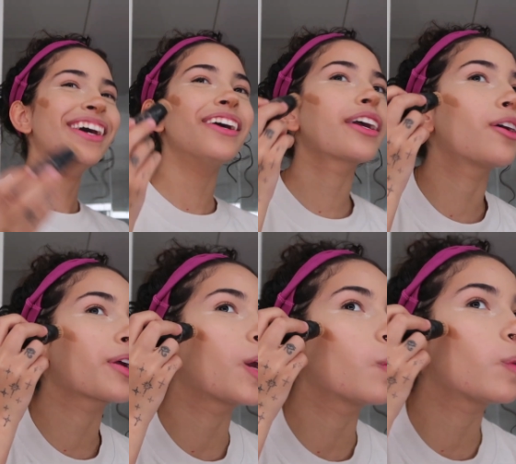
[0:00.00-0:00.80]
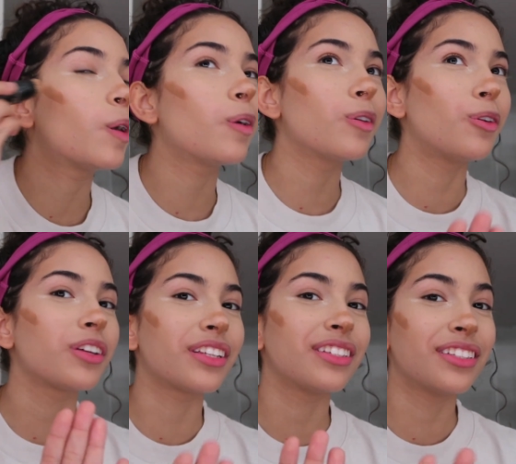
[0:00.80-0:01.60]
Okay. No, hold
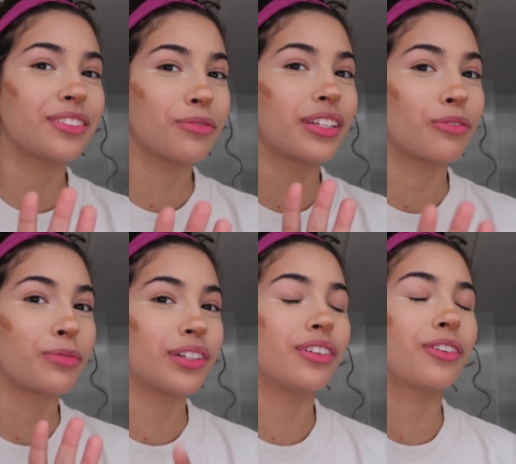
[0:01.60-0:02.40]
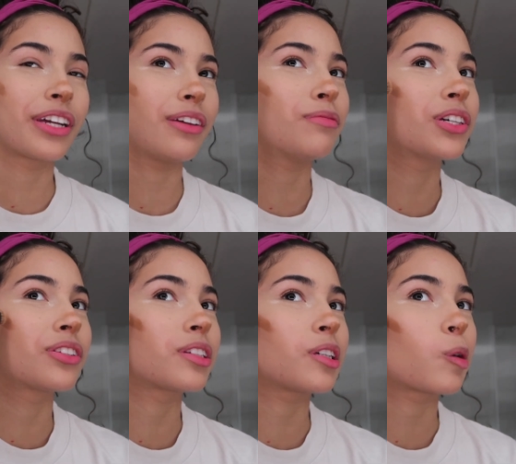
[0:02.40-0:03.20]
on. This is where the real... Okay,
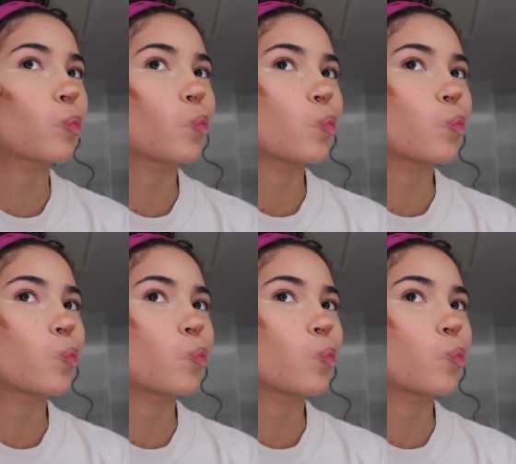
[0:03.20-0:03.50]
look.